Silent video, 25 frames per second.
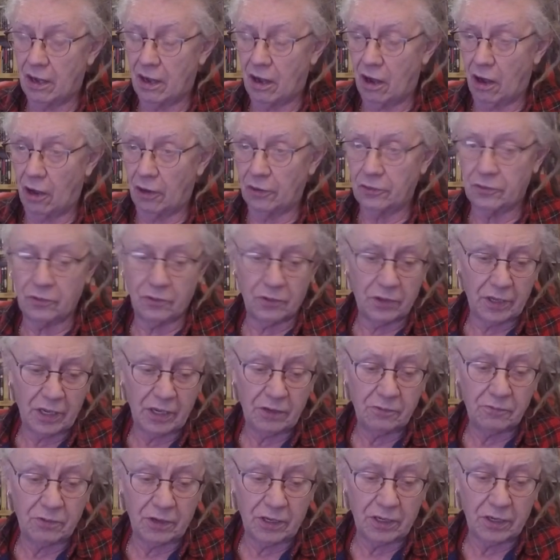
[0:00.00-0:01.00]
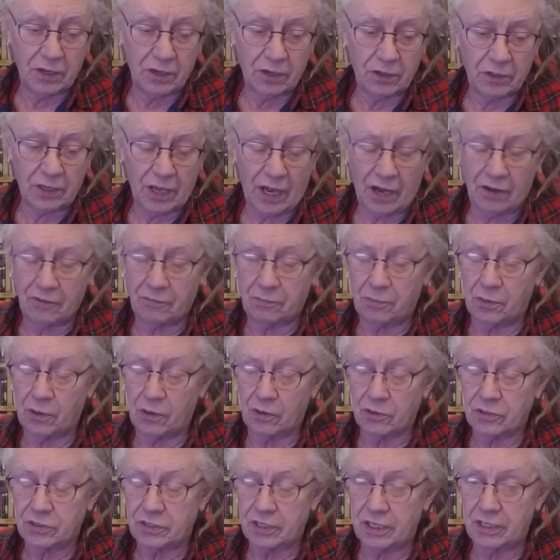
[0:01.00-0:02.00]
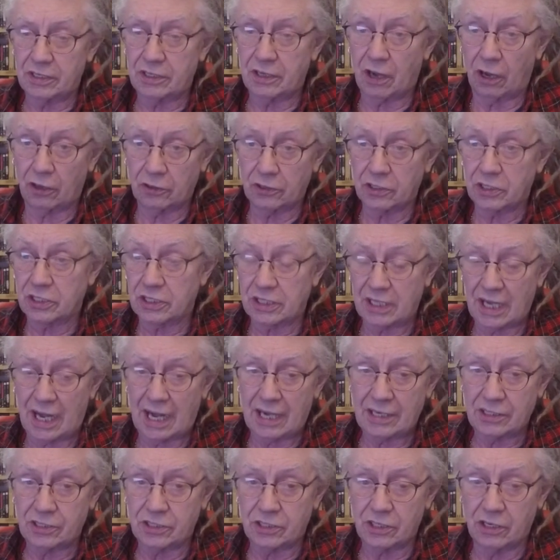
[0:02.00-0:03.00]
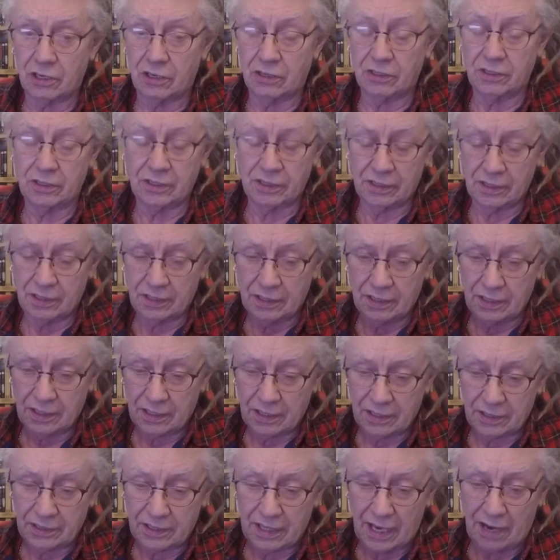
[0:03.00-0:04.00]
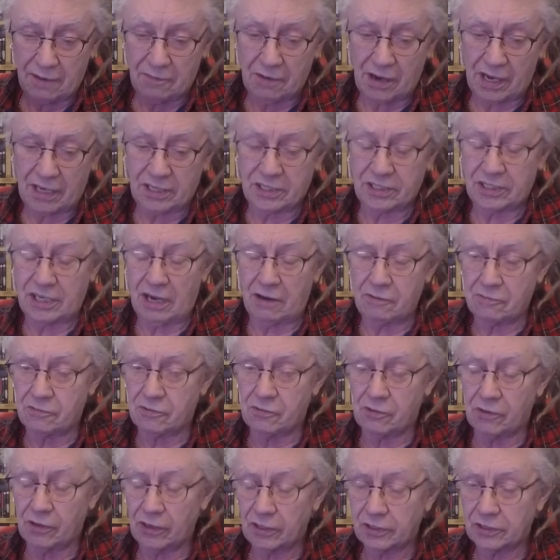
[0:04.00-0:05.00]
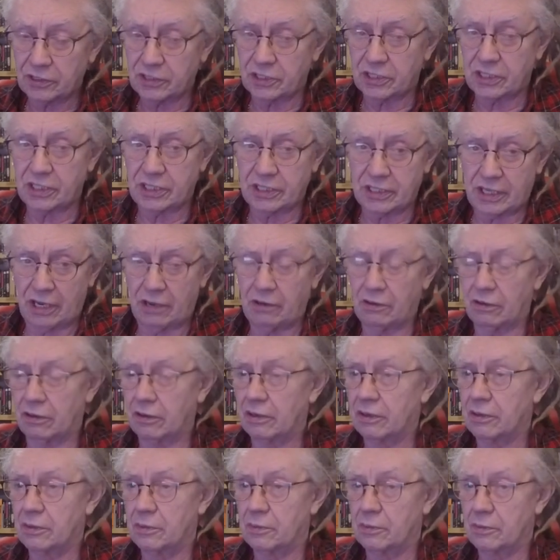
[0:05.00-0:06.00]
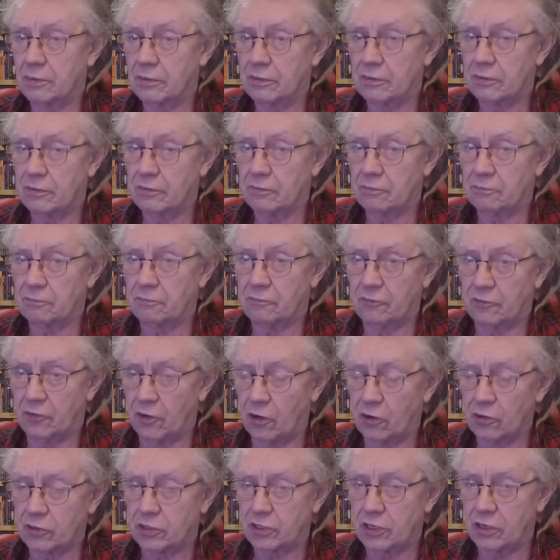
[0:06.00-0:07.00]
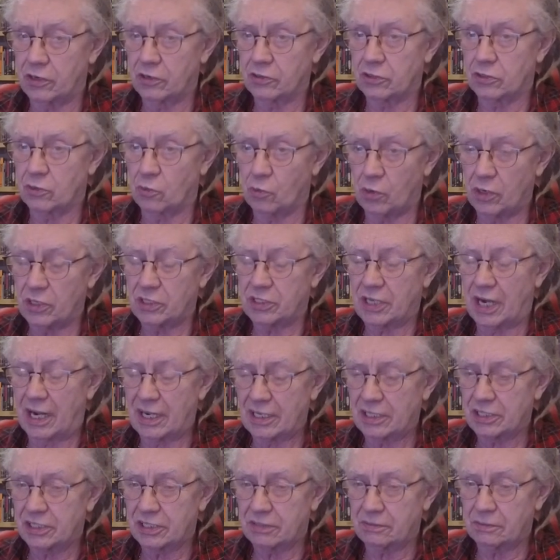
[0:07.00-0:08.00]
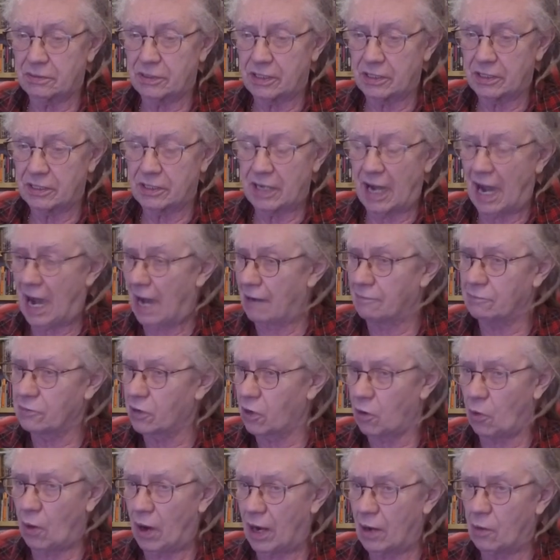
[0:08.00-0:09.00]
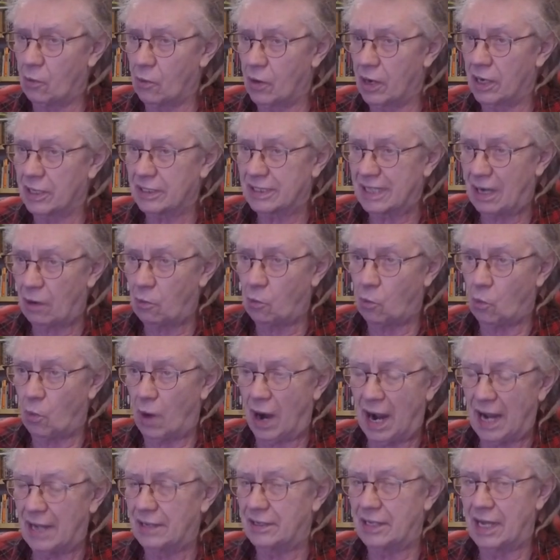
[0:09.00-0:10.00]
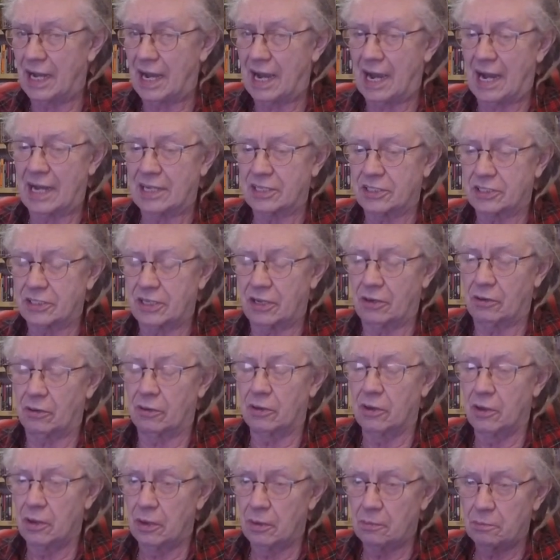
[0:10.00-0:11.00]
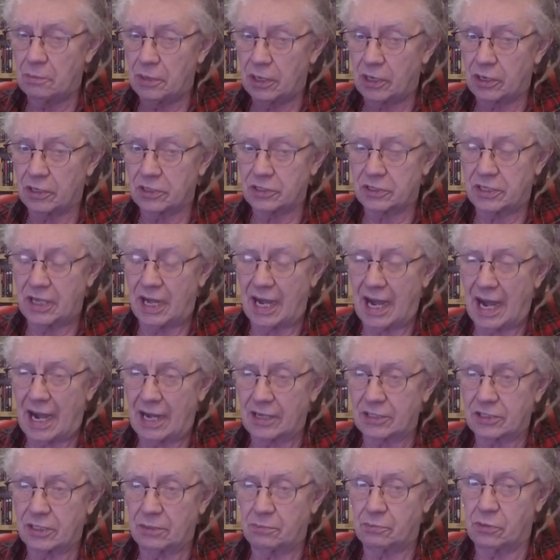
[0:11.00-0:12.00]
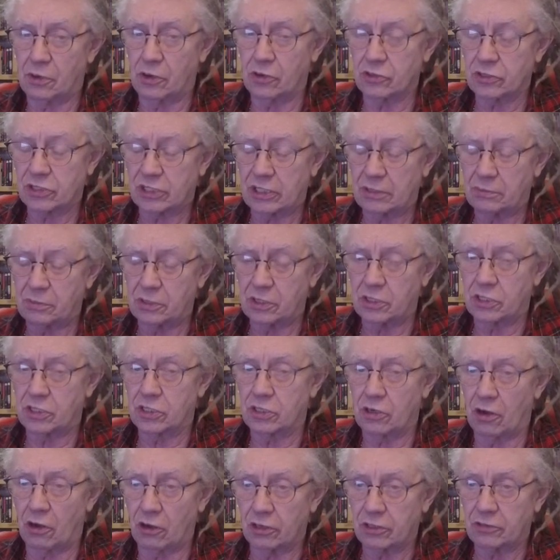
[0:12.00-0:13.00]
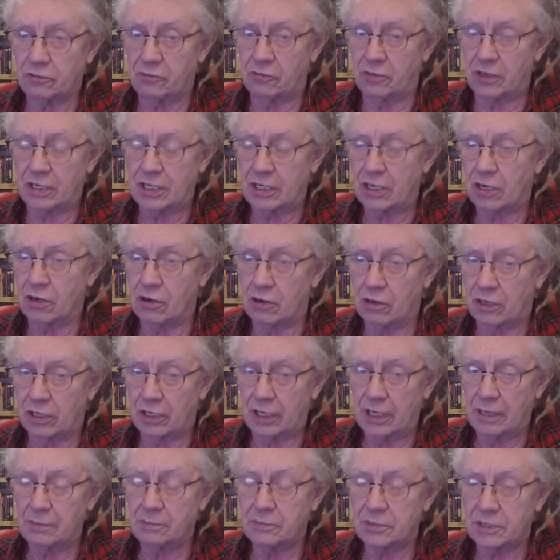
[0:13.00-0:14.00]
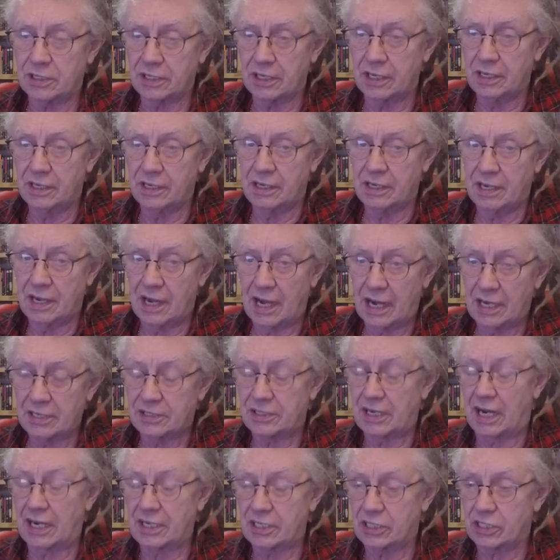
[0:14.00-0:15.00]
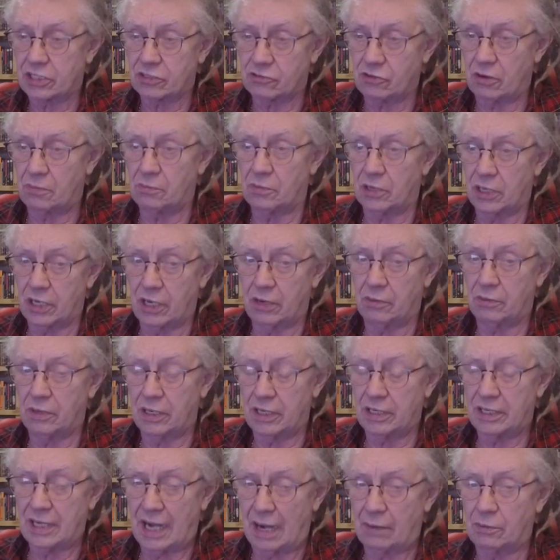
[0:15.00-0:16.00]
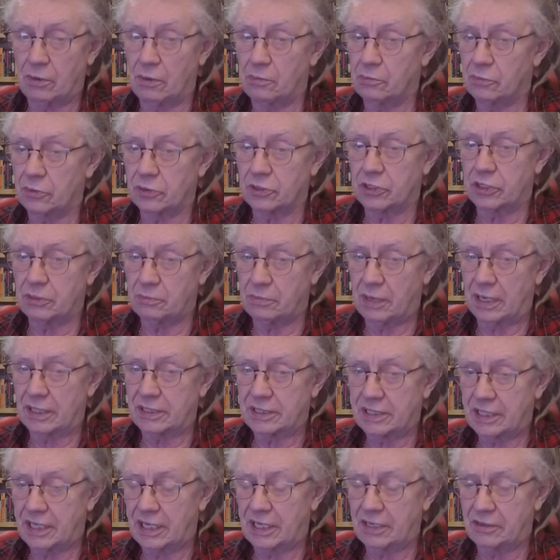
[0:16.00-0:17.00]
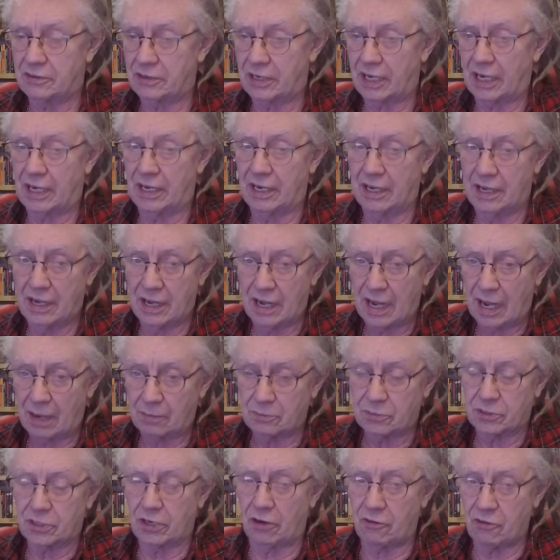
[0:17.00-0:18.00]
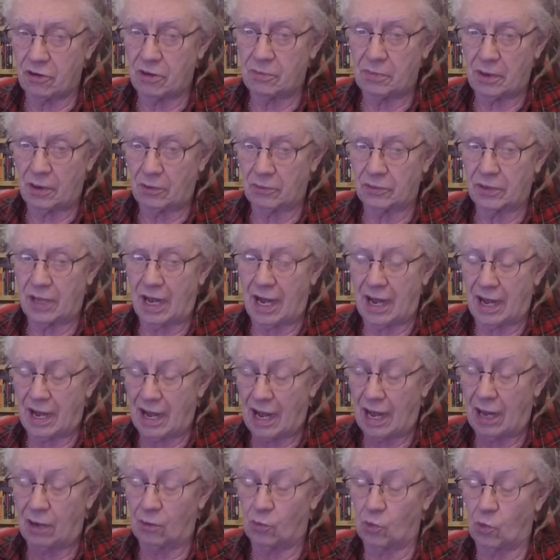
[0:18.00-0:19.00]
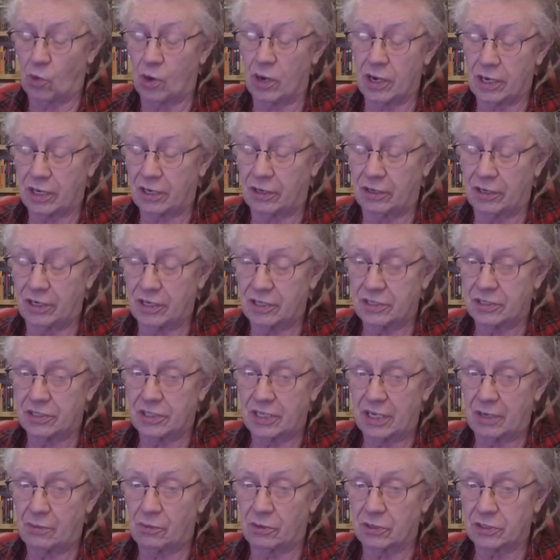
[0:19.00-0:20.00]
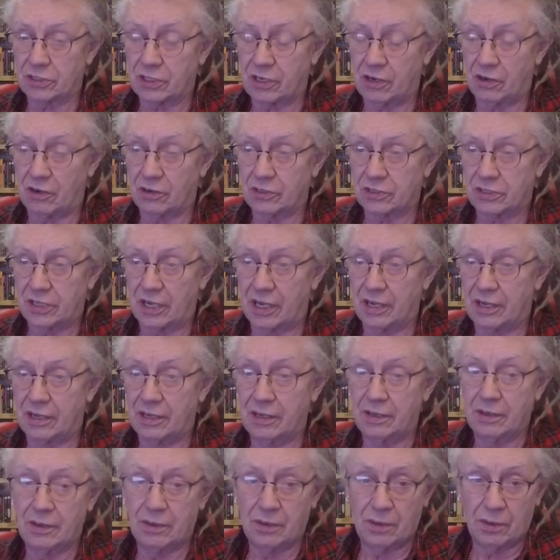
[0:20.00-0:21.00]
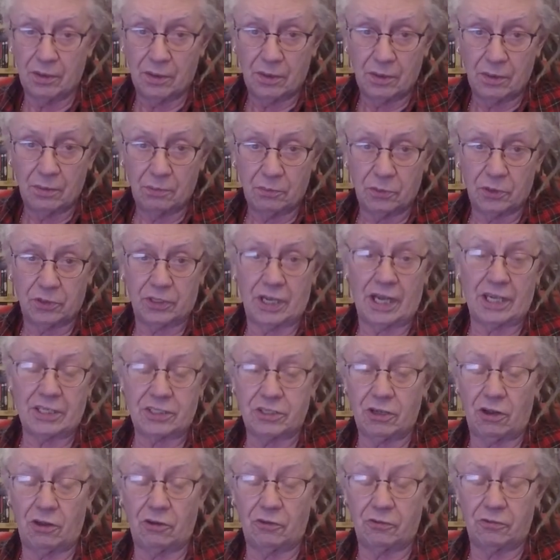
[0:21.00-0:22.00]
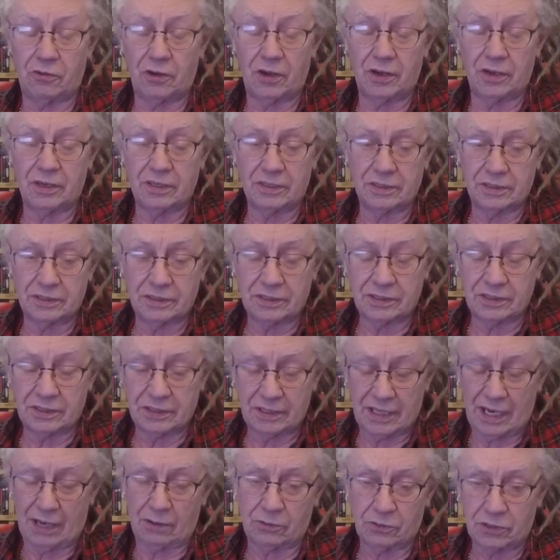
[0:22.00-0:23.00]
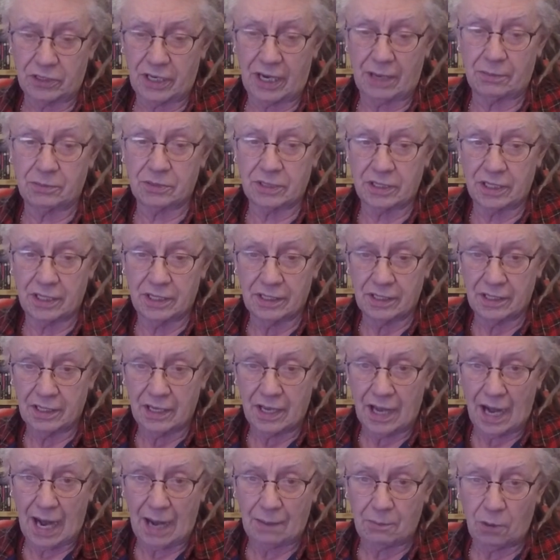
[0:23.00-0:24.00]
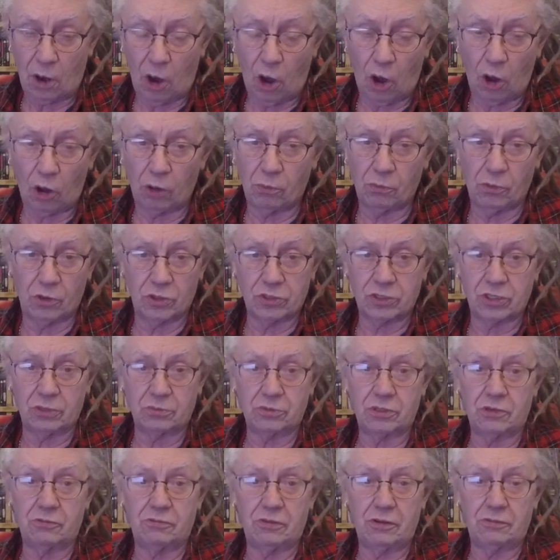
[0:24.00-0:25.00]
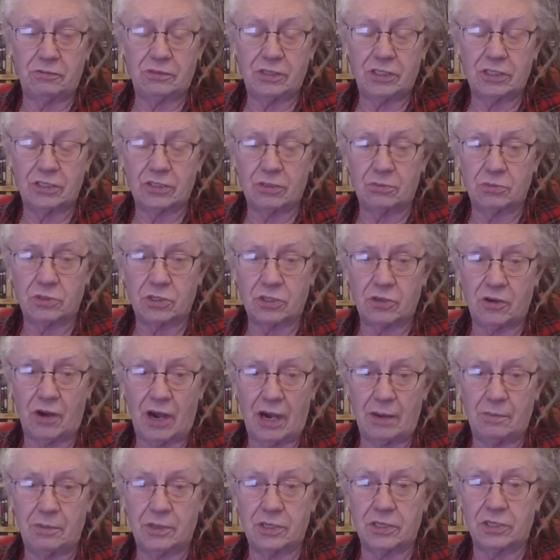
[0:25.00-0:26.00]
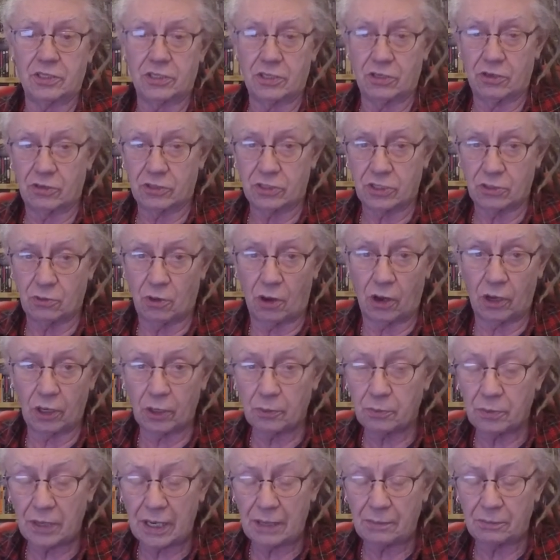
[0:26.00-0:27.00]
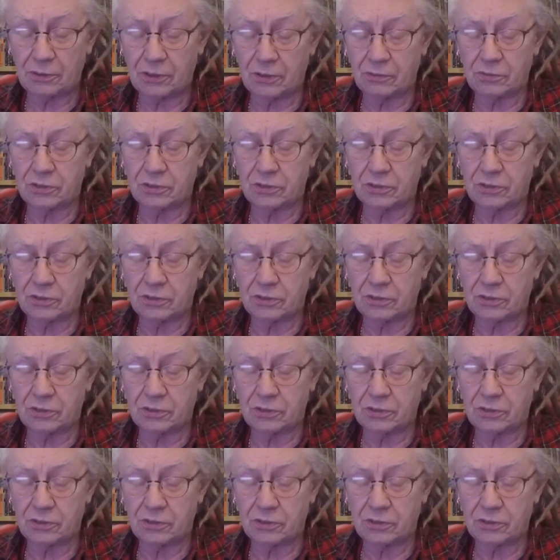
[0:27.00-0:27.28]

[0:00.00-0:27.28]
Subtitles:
On the video that I've posted on the slideshow, there are several still photos which I haven't quite worked out why they are still, because they are supposed to be short video clips as I strip the unit down and put it back together again. I'm sorry about that. I'll work on it and see what's caused it. But that's all for now, chaps. I'm almost up to 50 subscribers, so to all the people who've